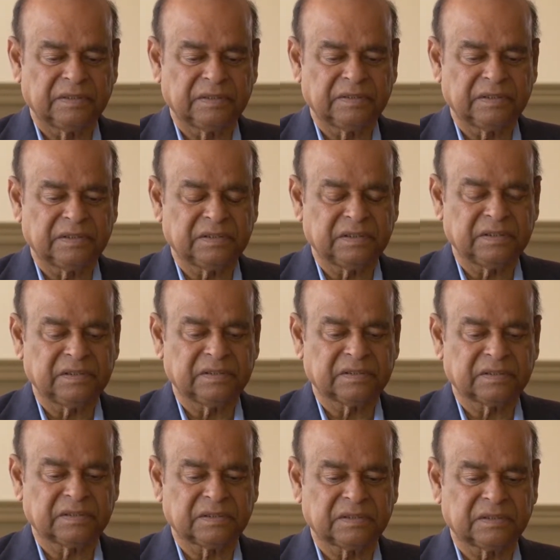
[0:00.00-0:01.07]
this
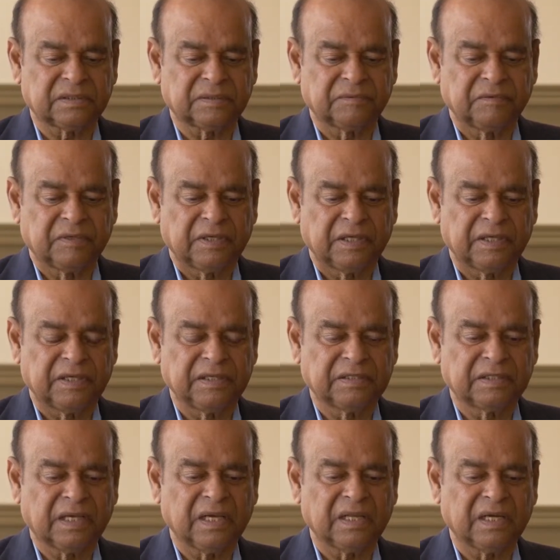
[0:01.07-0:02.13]
is a
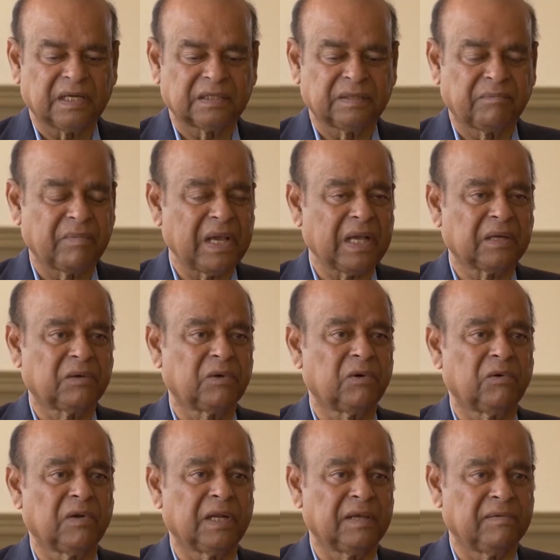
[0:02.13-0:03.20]
design at the
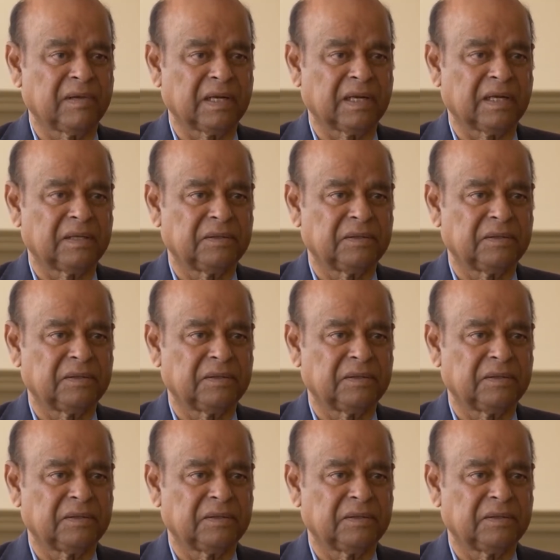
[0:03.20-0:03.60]
macro level.